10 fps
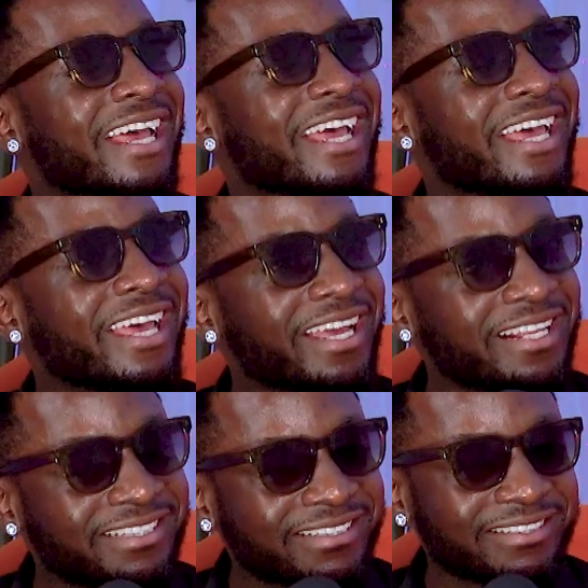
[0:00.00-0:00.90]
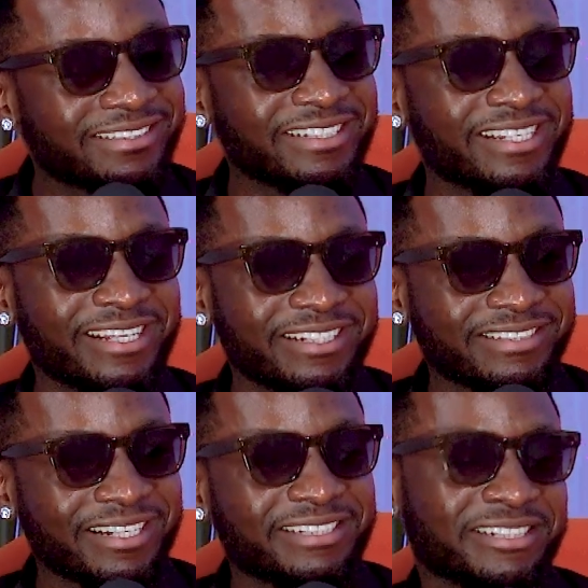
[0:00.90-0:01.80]
It's an
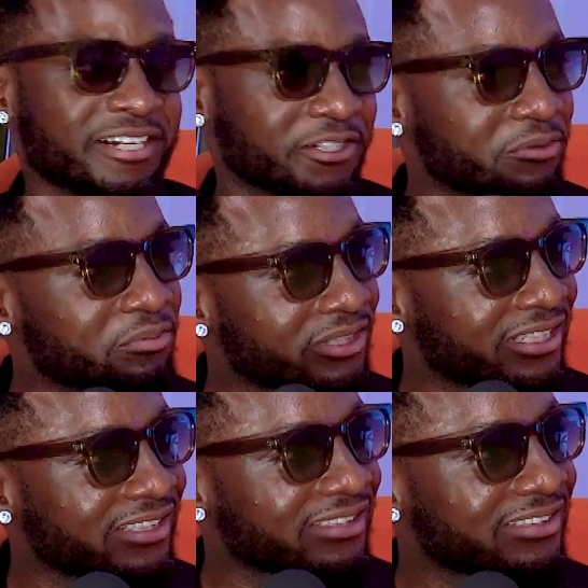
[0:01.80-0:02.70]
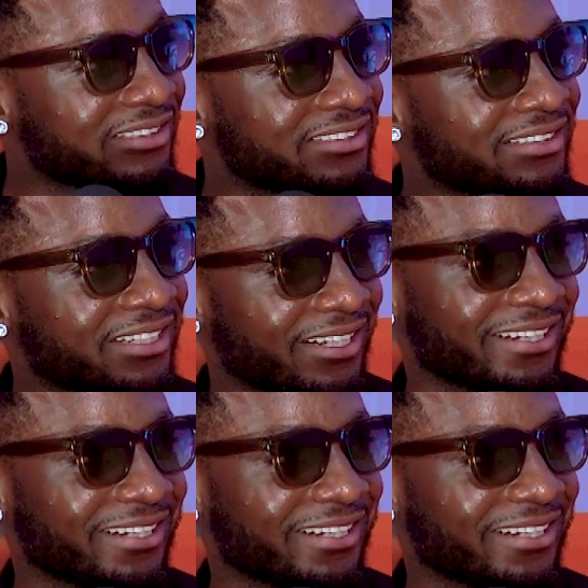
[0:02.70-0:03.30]
international project. Yeah.